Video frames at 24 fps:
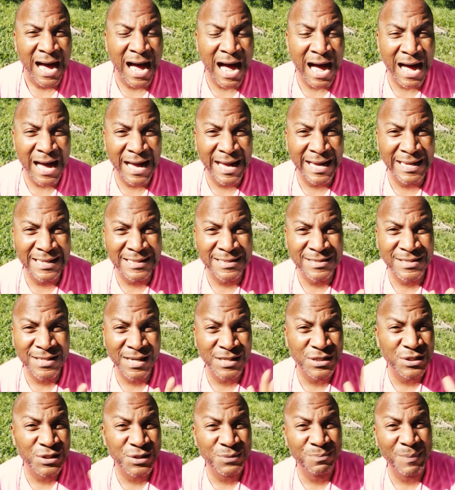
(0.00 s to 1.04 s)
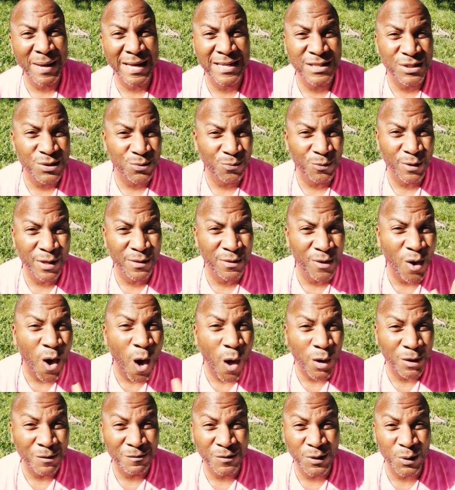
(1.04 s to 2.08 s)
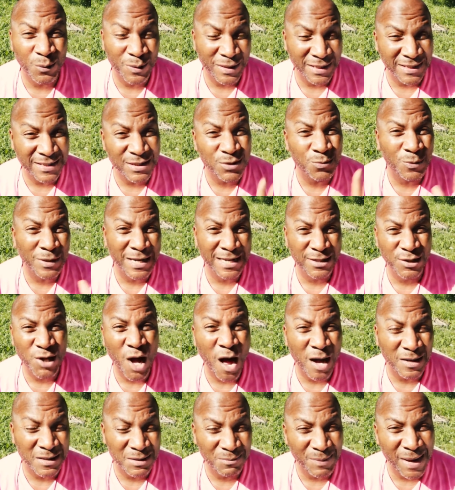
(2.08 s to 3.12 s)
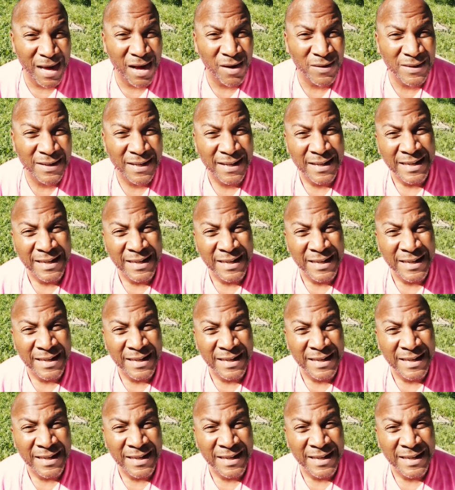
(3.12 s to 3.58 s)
I touched base with all of you, at least what I talked about.